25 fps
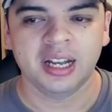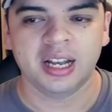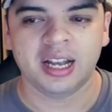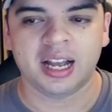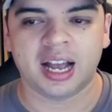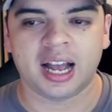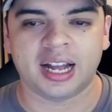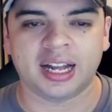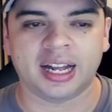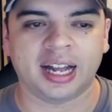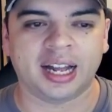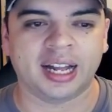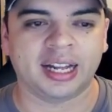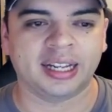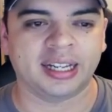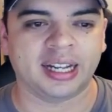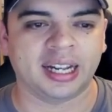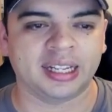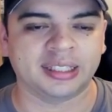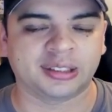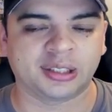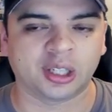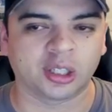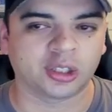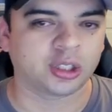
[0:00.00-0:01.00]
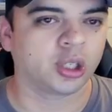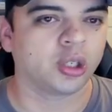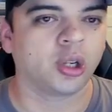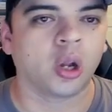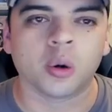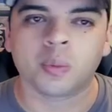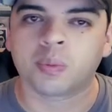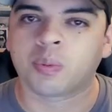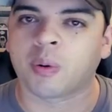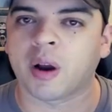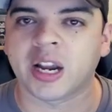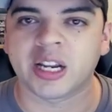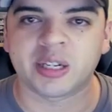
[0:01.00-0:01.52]
at such a low
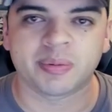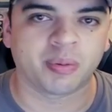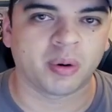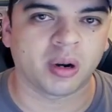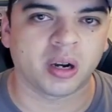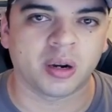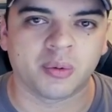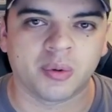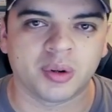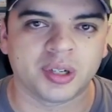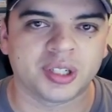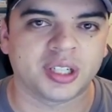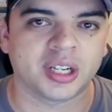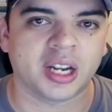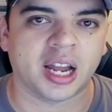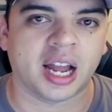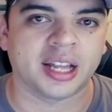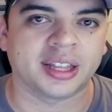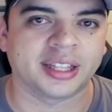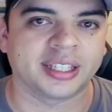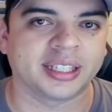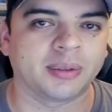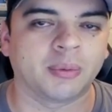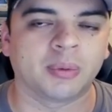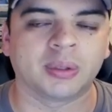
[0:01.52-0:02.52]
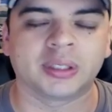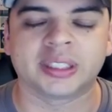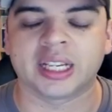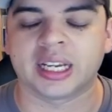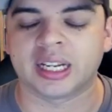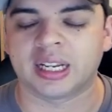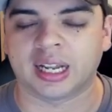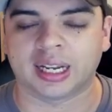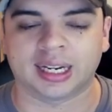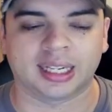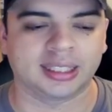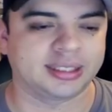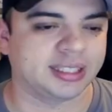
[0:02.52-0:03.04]
price point, which I think, once again,
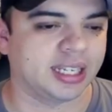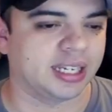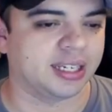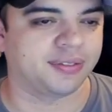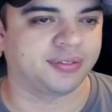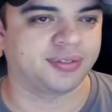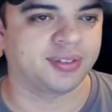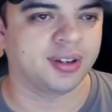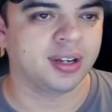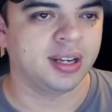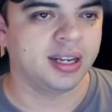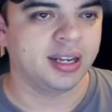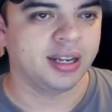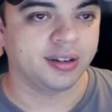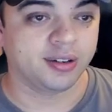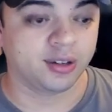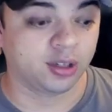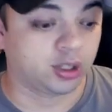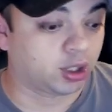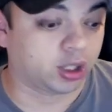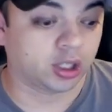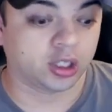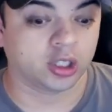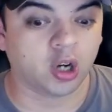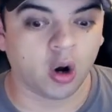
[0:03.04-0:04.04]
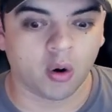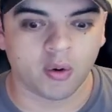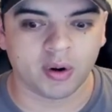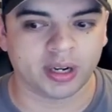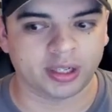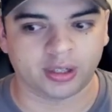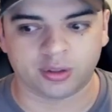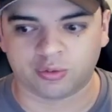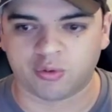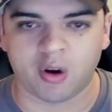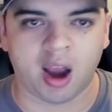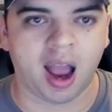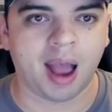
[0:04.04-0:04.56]
like I said, if you're looking to go in
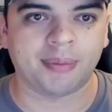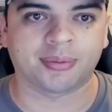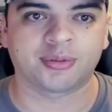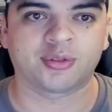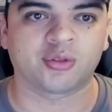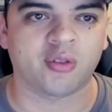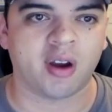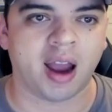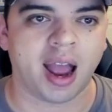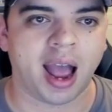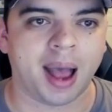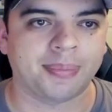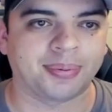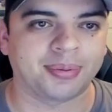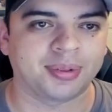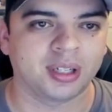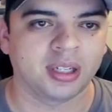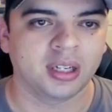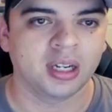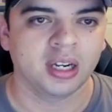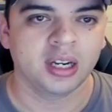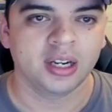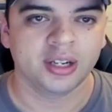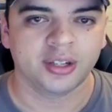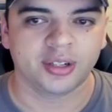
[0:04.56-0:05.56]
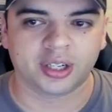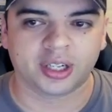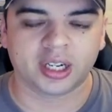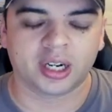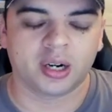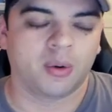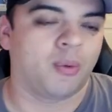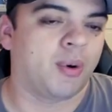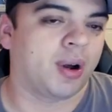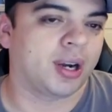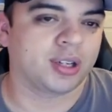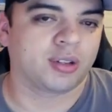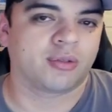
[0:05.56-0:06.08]
and grab scraps, you're going
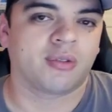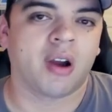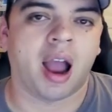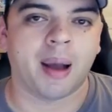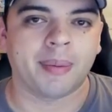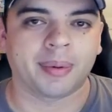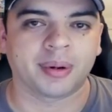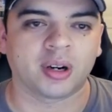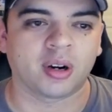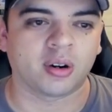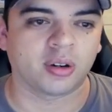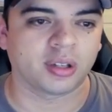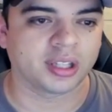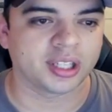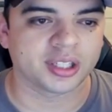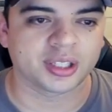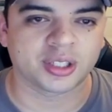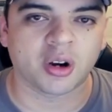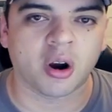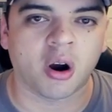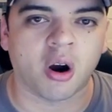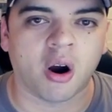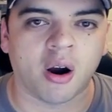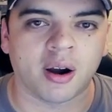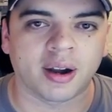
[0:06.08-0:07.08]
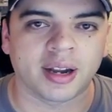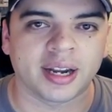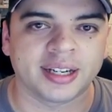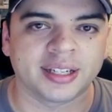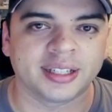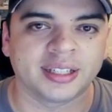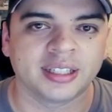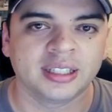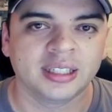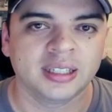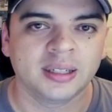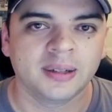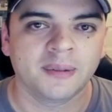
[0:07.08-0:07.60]
to want to grab this card,
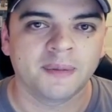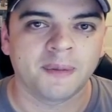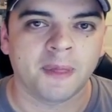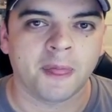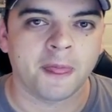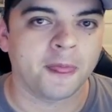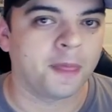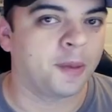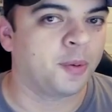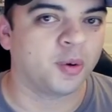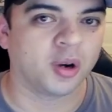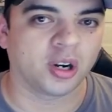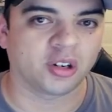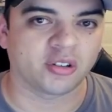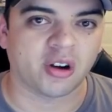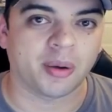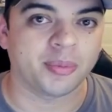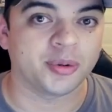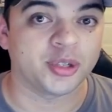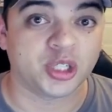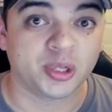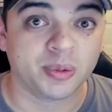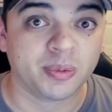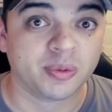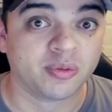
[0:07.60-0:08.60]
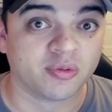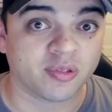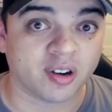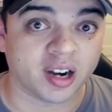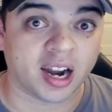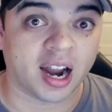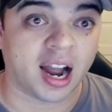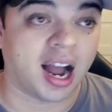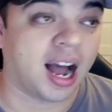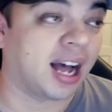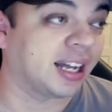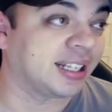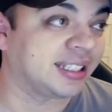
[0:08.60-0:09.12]
and if you want to grab a super
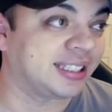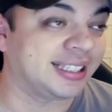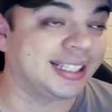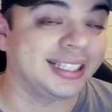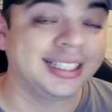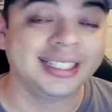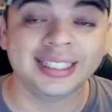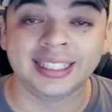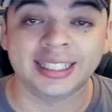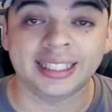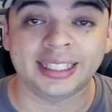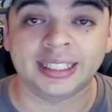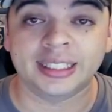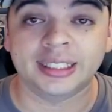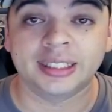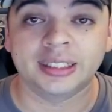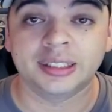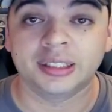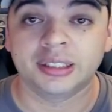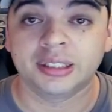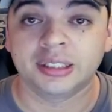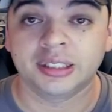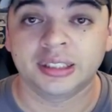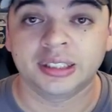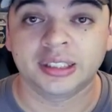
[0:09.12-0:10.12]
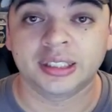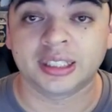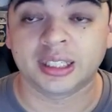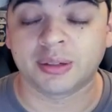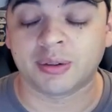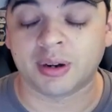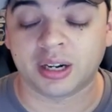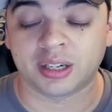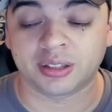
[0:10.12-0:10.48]
rare, ideally, you're going to